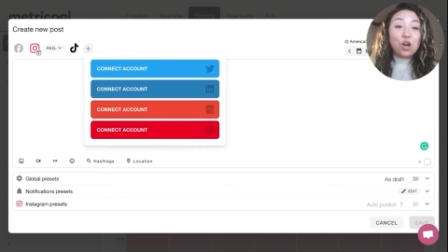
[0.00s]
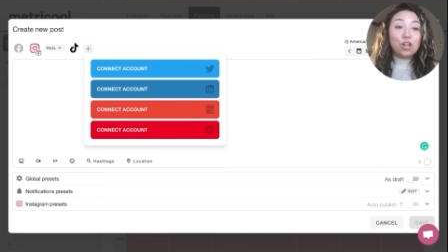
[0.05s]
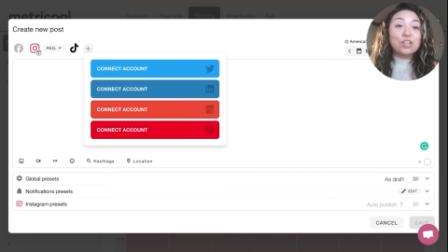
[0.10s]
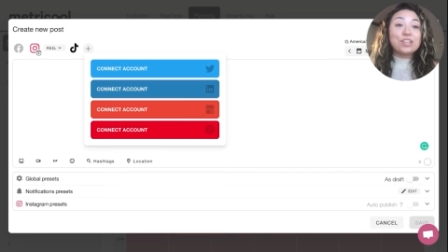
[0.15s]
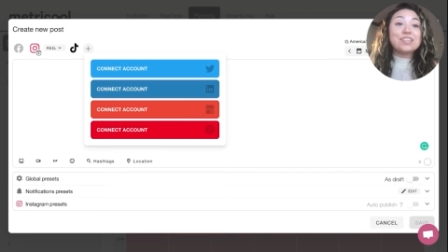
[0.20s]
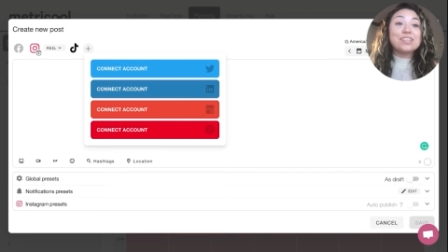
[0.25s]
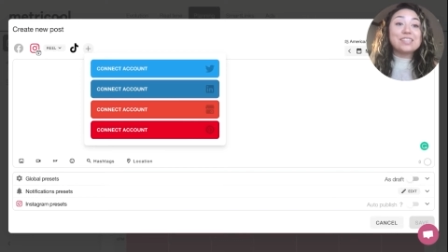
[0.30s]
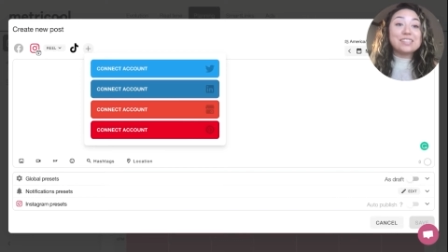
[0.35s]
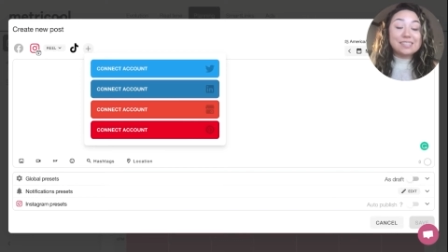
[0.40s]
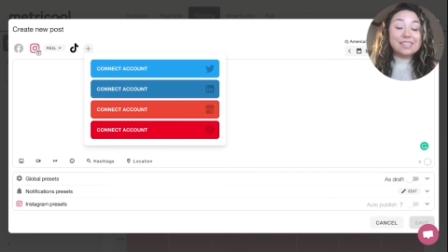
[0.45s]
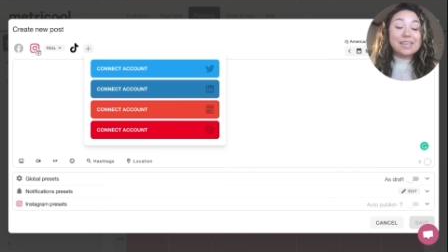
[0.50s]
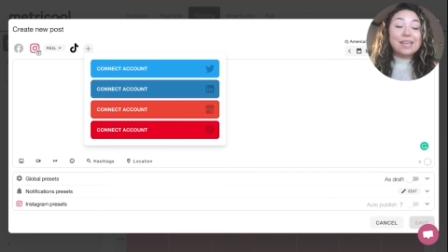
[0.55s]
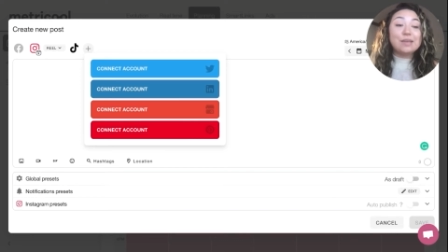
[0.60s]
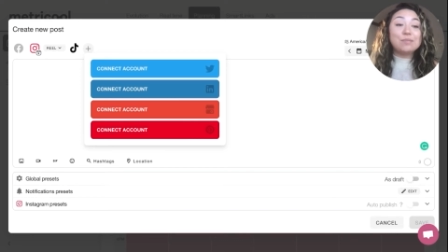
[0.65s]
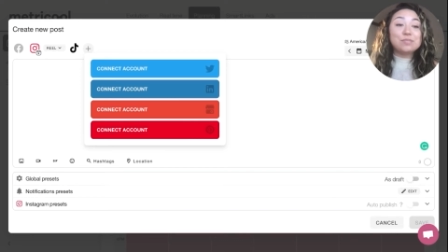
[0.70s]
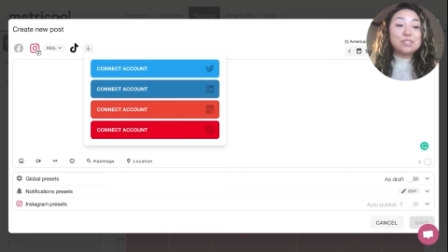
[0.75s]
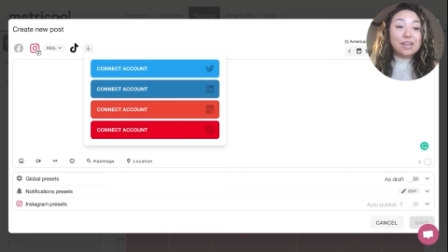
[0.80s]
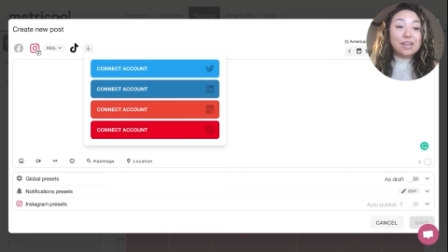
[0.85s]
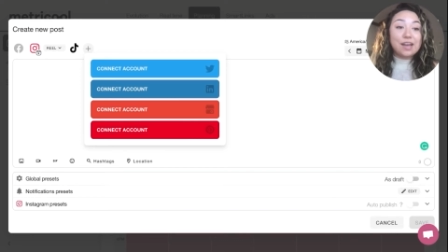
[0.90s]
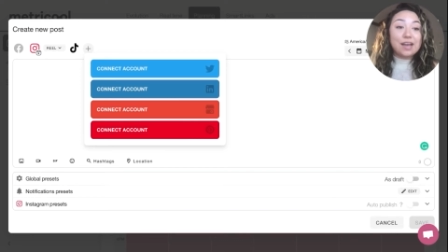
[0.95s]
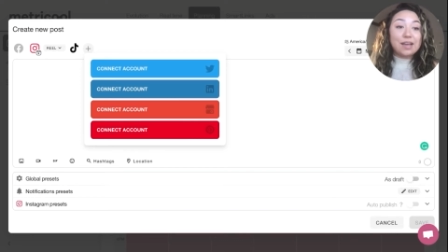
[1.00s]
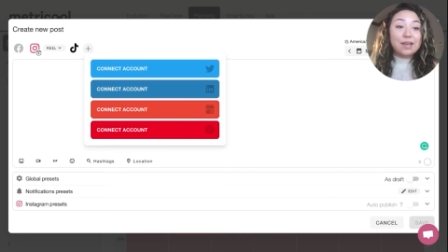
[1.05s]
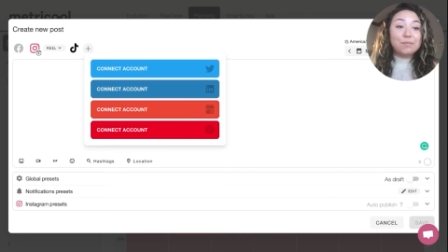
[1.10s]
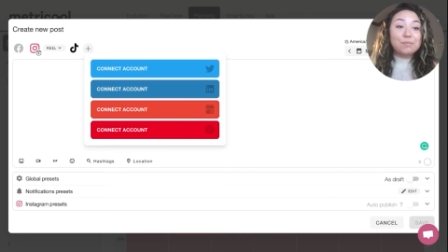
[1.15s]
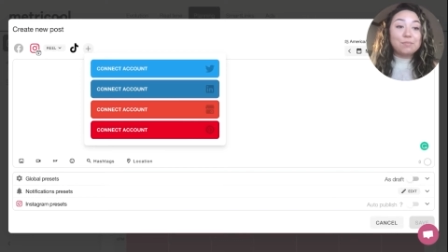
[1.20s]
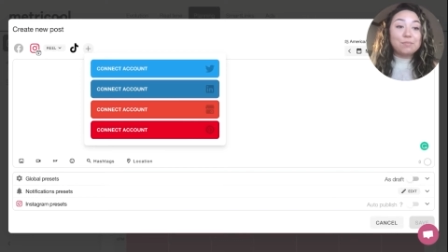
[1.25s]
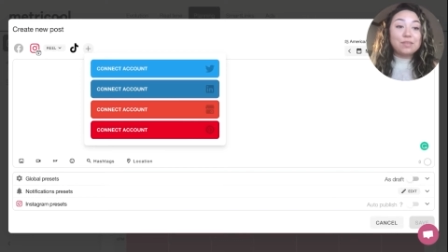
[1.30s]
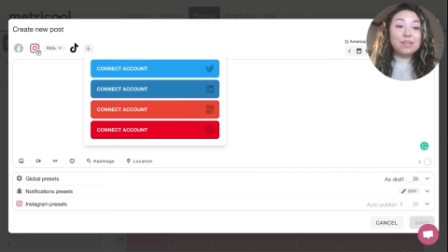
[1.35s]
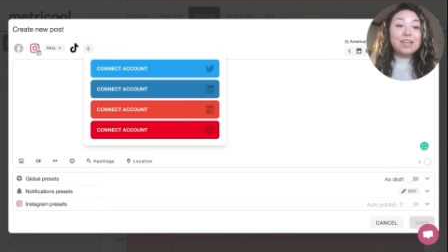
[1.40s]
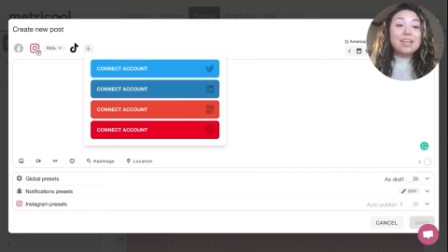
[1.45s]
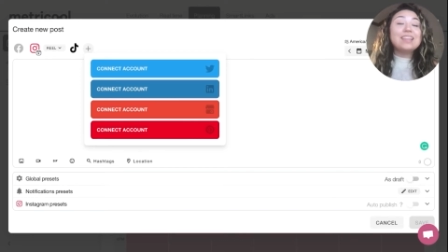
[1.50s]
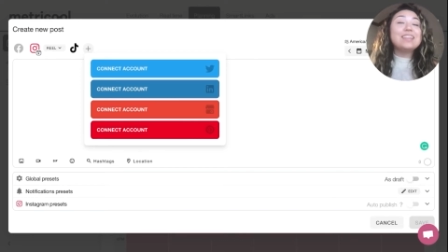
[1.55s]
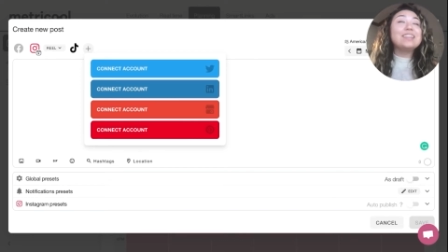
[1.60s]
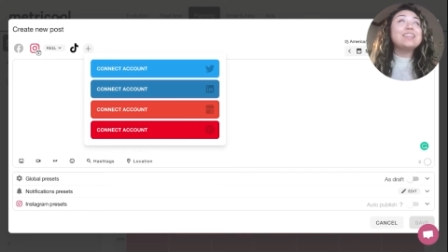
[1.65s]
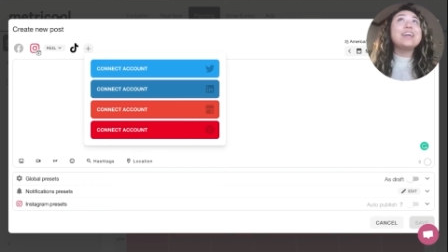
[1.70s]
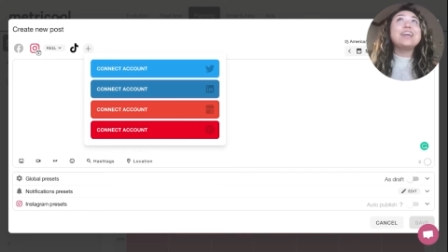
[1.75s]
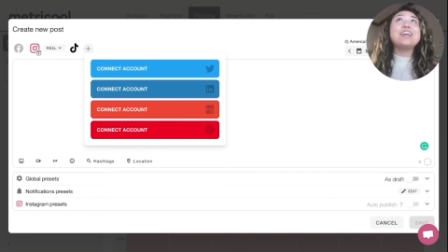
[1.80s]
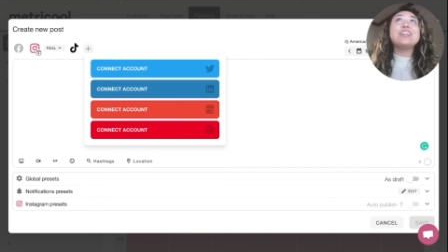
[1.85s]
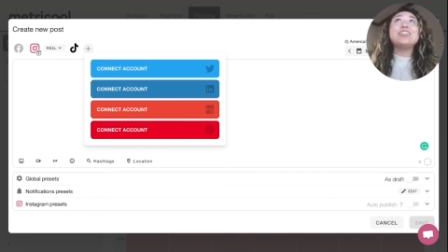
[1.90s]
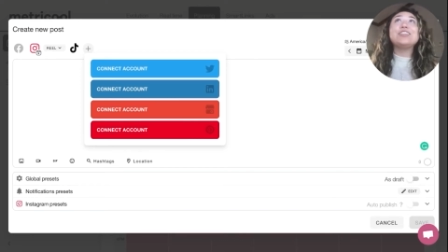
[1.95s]
all at the same time.
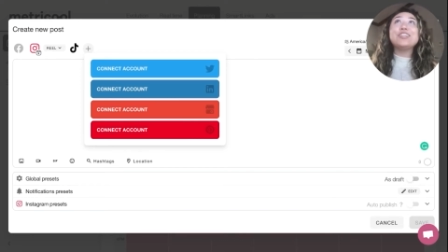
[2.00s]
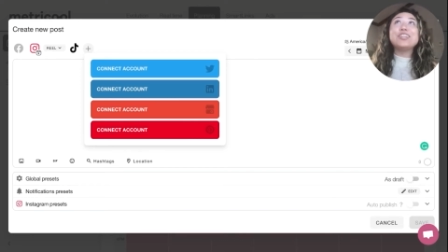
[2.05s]
Like